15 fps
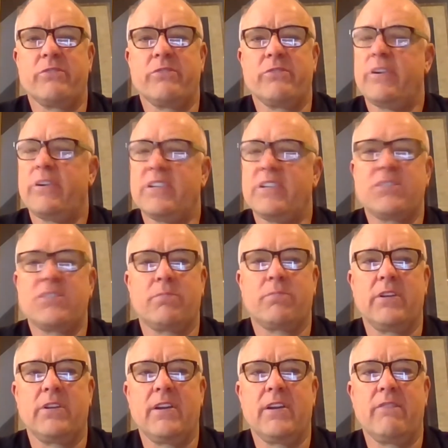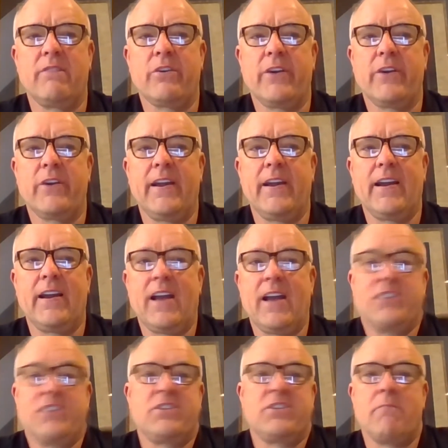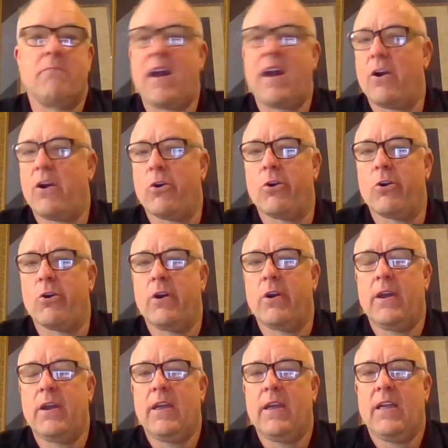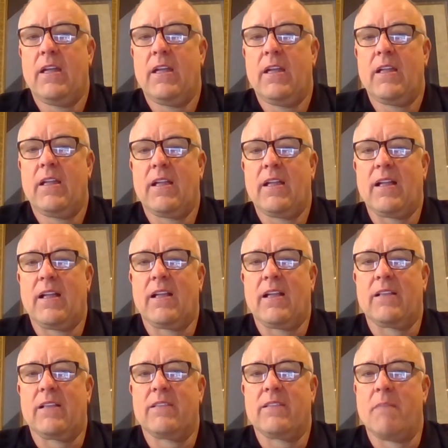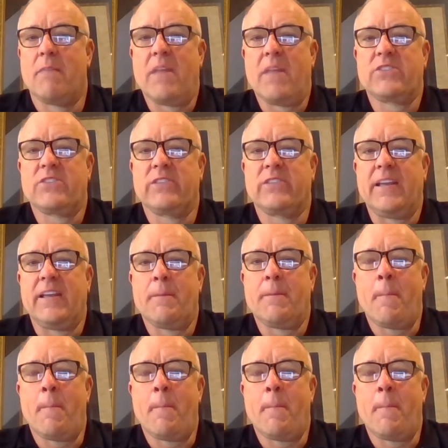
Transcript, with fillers: very disciplined, very, I just admire her immensely.